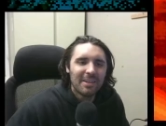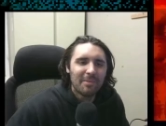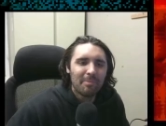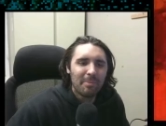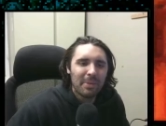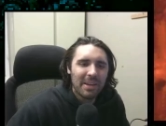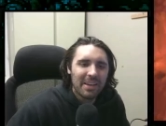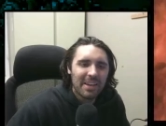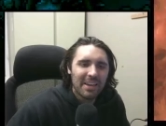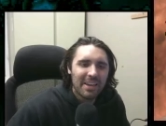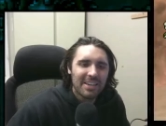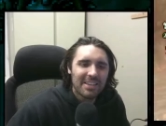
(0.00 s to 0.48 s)

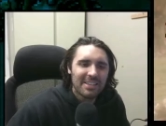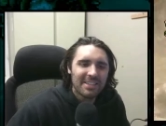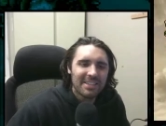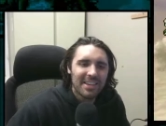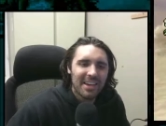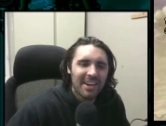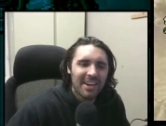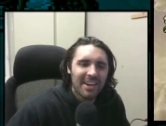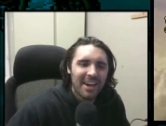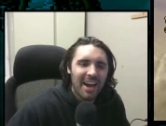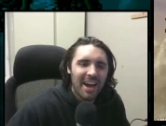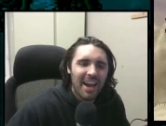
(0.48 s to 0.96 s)
because
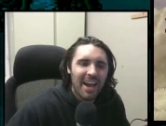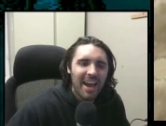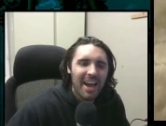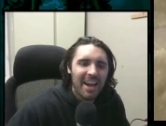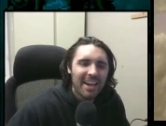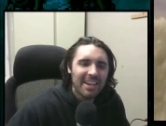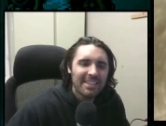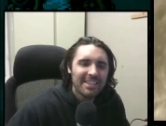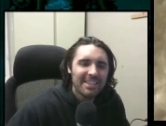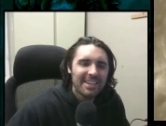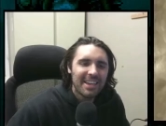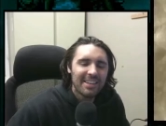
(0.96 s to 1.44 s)
uh, I
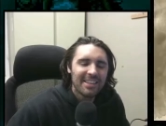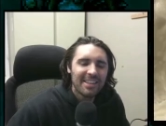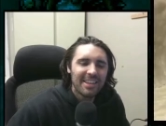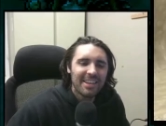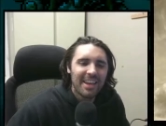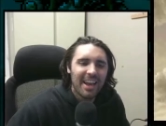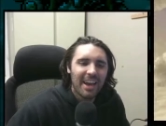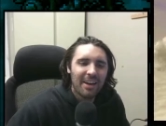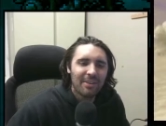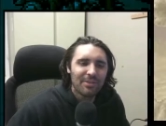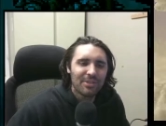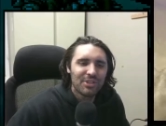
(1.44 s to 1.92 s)

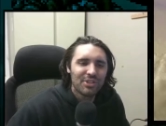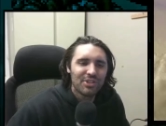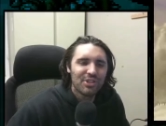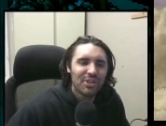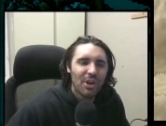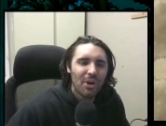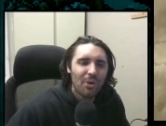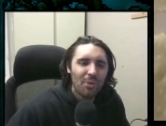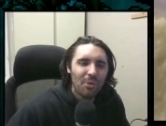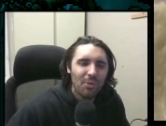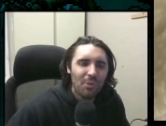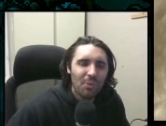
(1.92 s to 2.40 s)
accidentally, I was
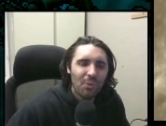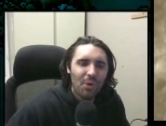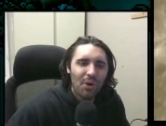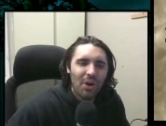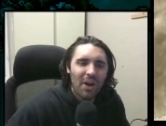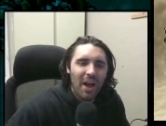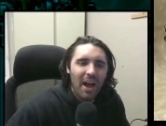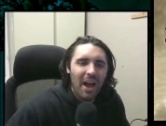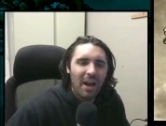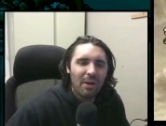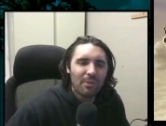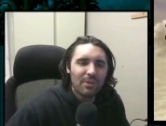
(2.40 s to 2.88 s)
so,
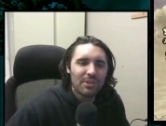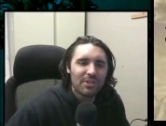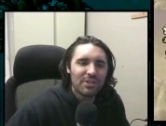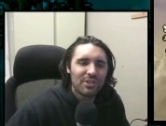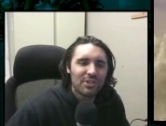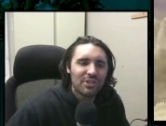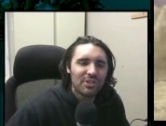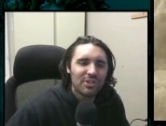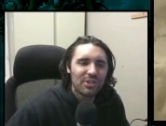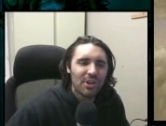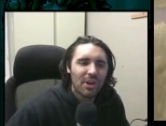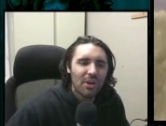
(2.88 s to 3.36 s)
I was
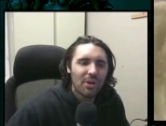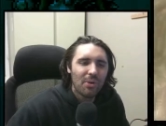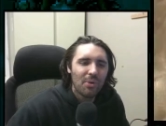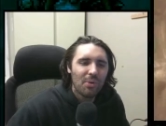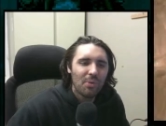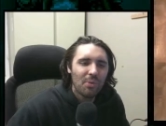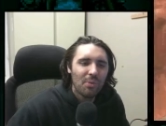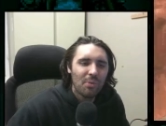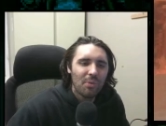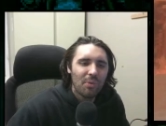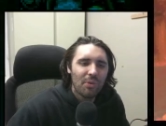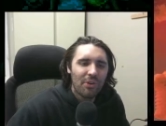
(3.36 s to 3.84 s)

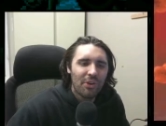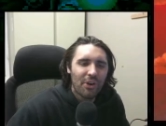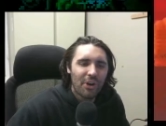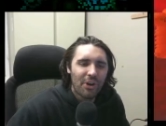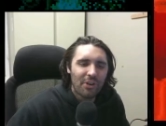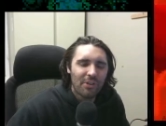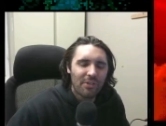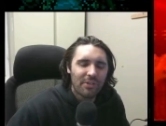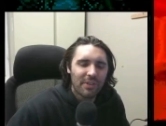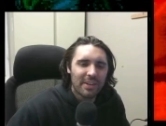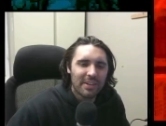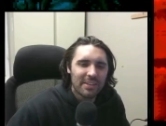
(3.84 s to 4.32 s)
so
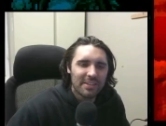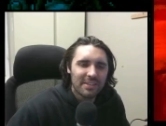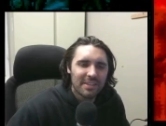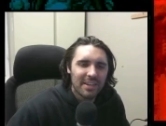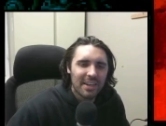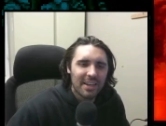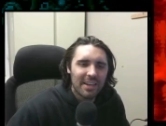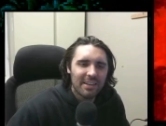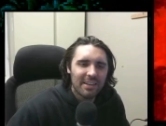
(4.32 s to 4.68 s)
nervous